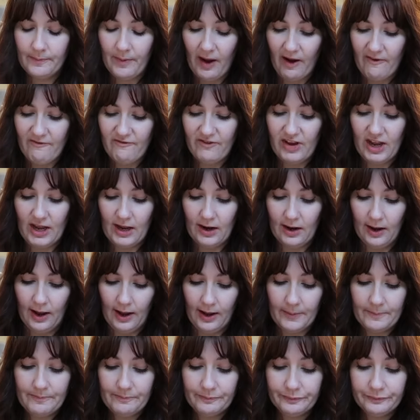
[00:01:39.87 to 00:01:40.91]
My feet are
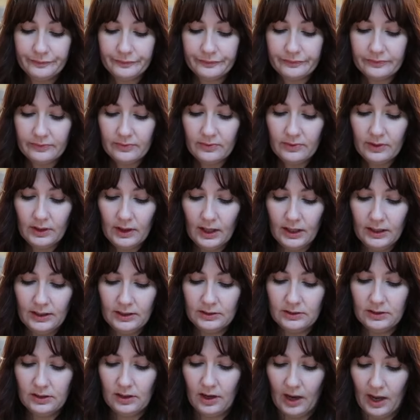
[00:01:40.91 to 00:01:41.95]
like
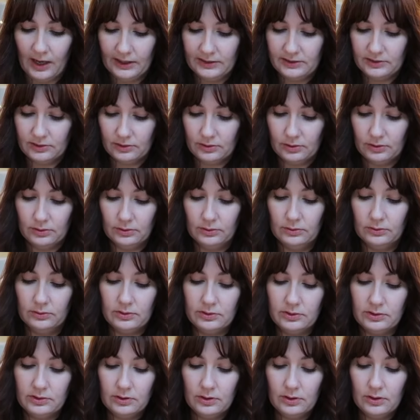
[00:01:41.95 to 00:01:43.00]
little
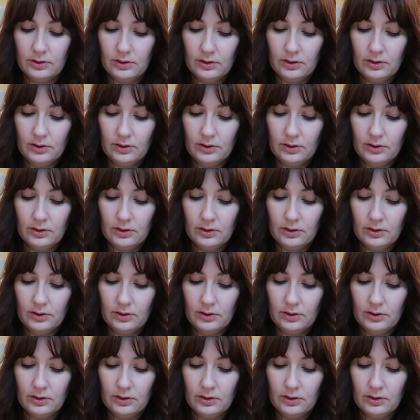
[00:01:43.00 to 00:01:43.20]
icicles.